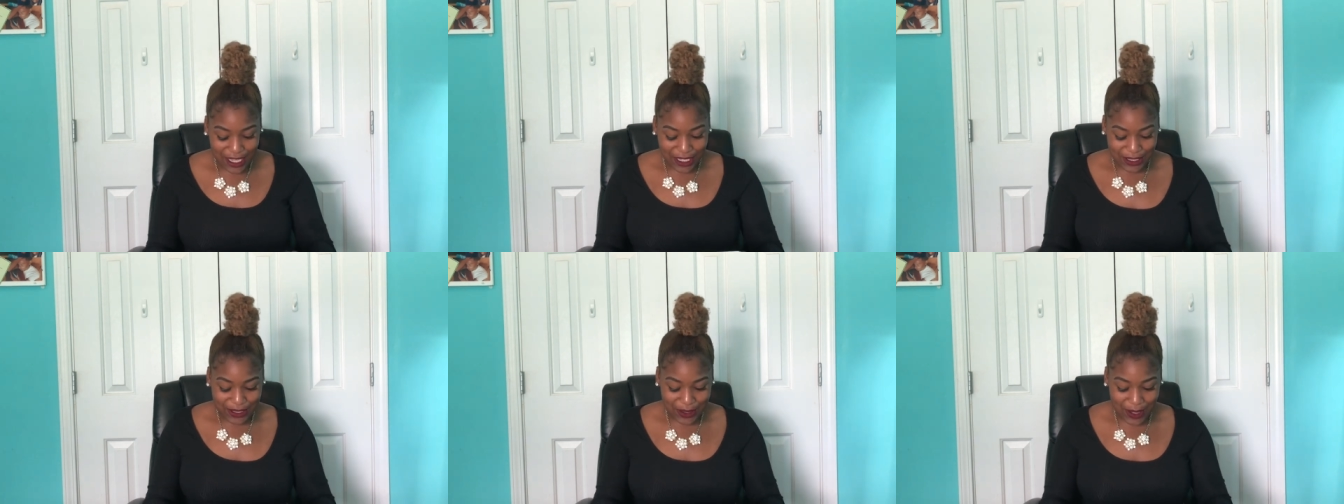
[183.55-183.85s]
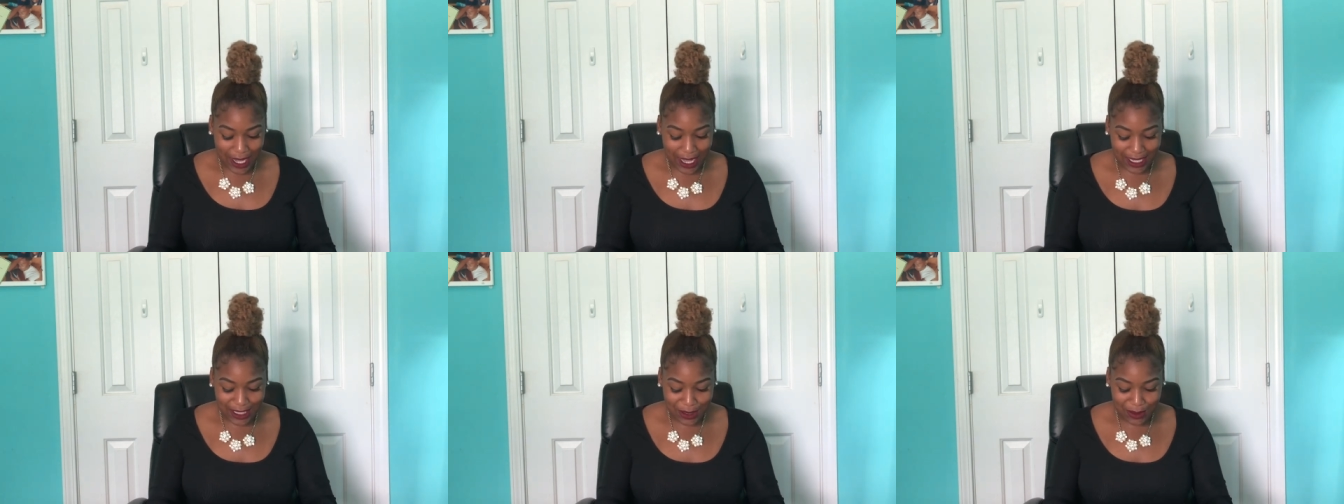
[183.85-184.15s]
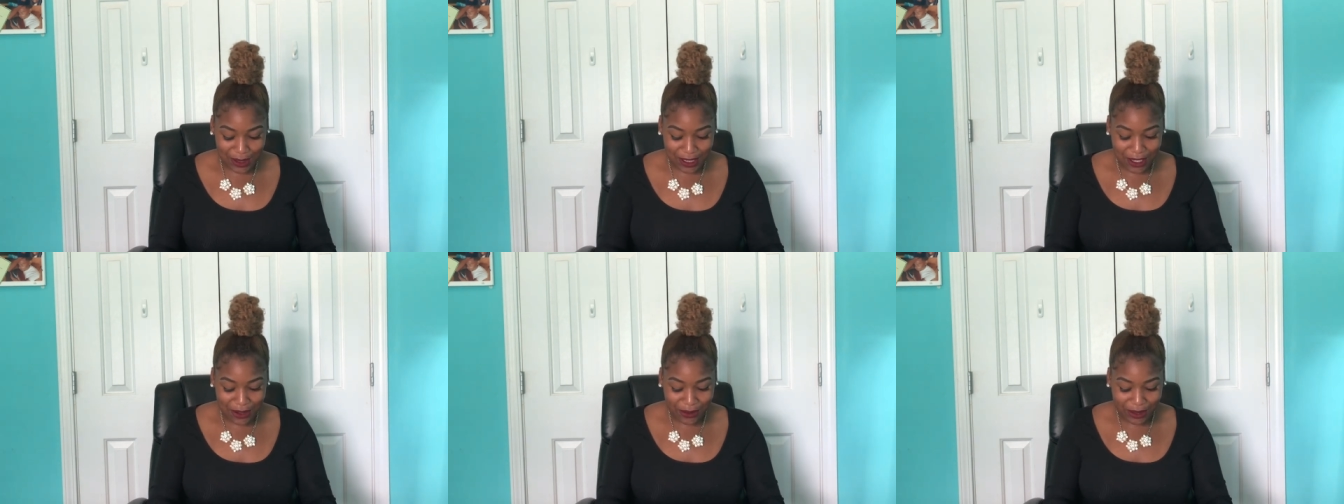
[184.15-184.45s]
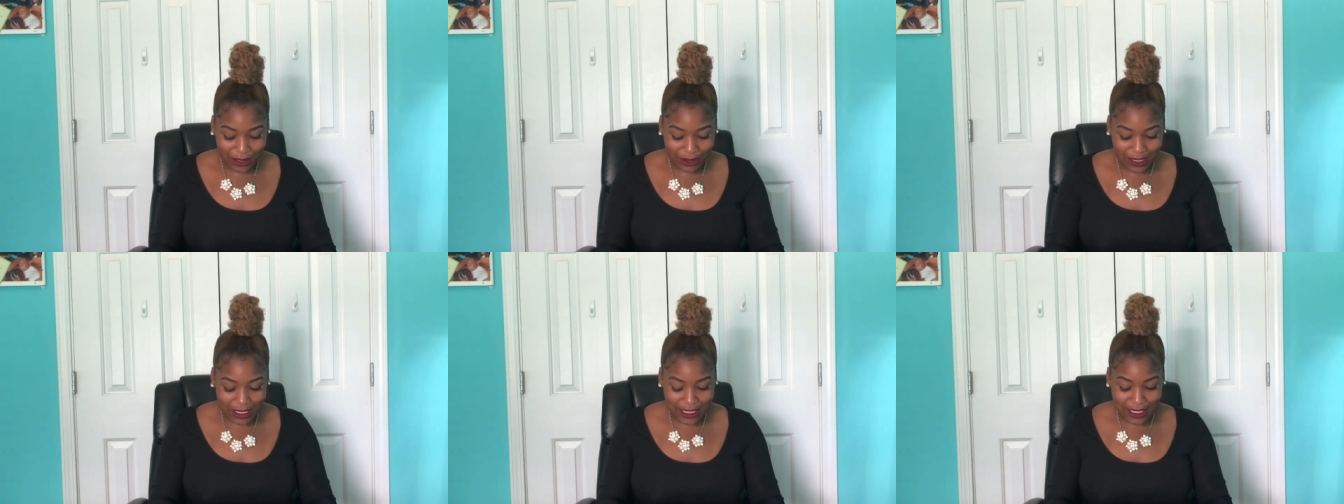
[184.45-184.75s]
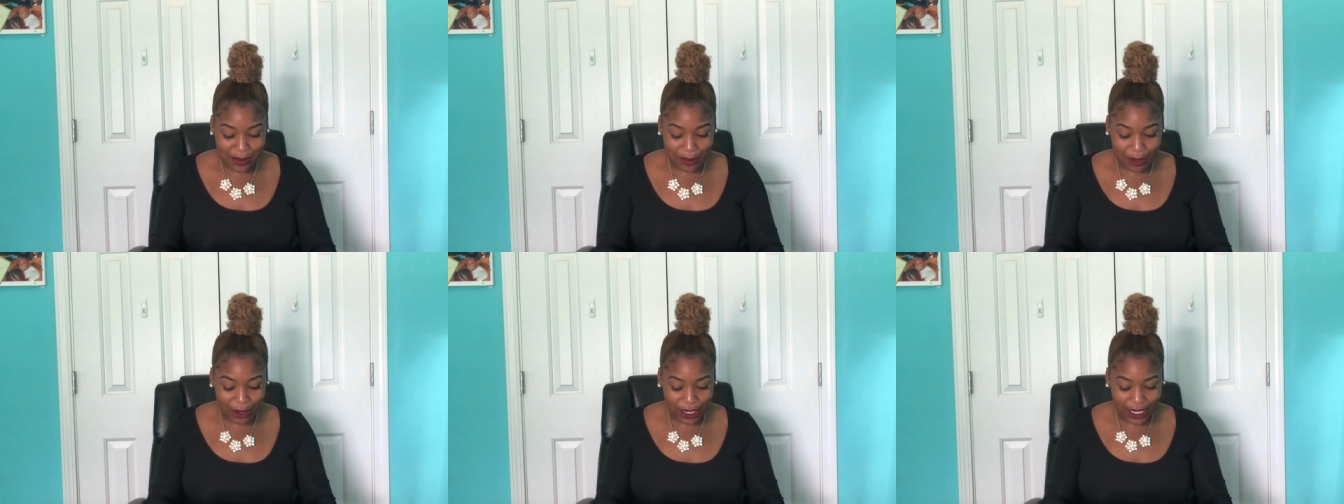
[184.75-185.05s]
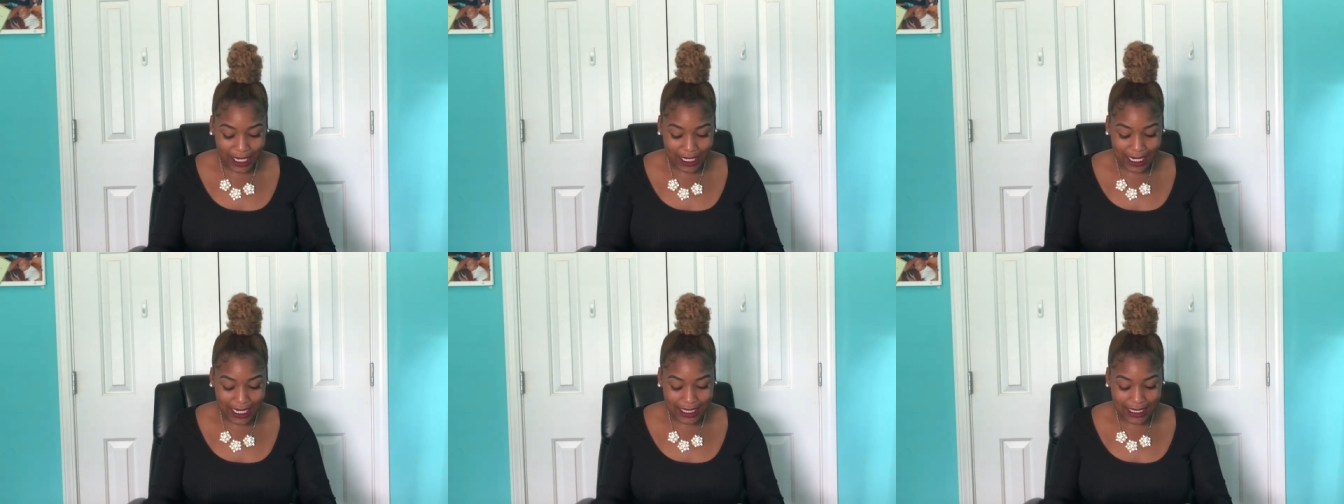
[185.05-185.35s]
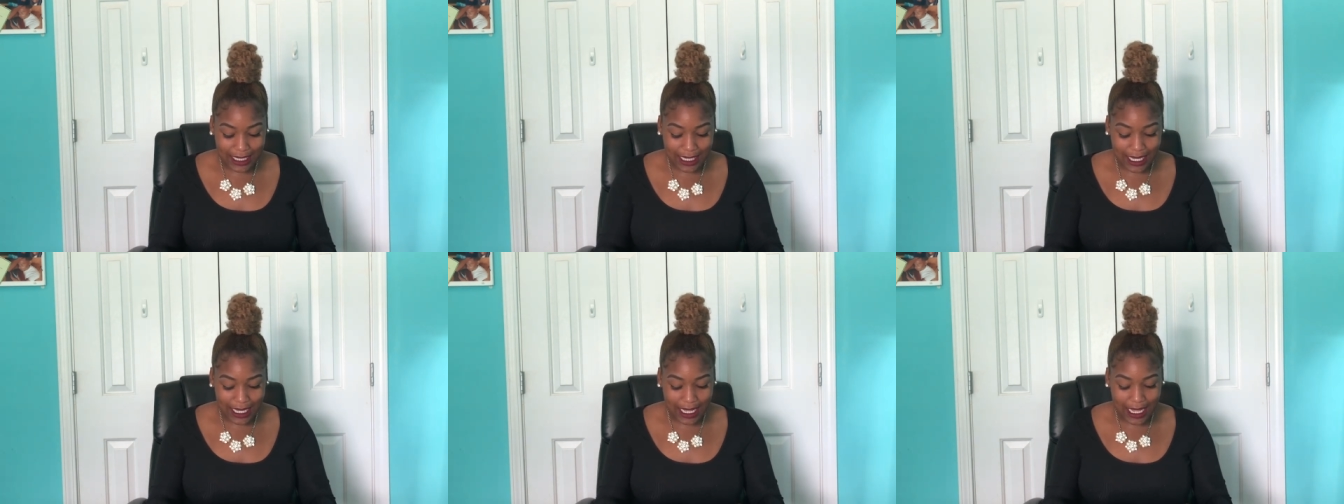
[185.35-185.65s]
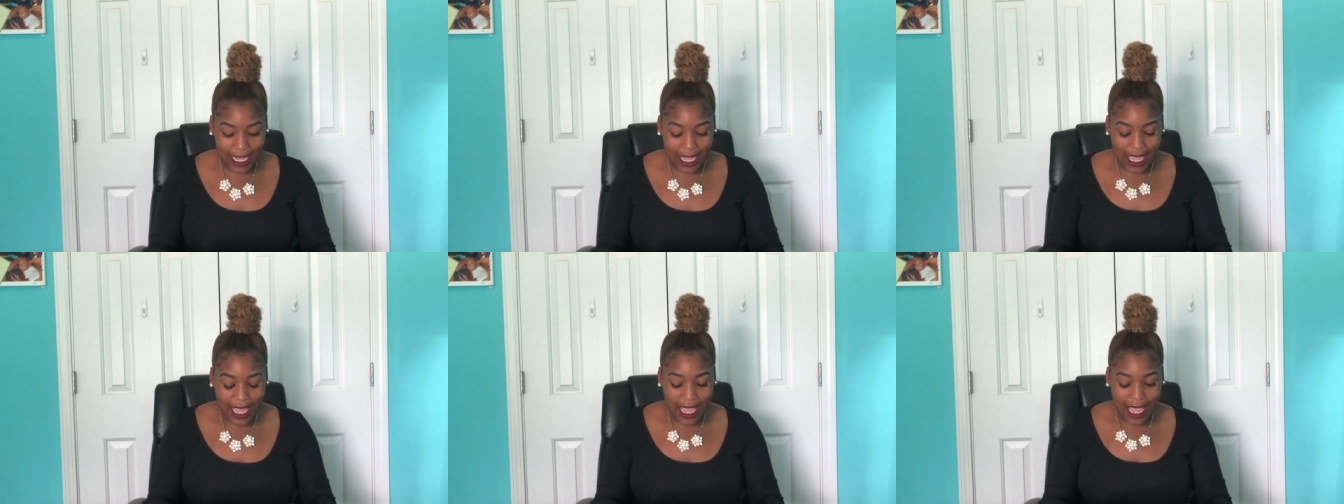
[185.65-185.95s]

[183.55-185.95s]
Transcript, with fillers: So I tweeted 106 & Park and I said,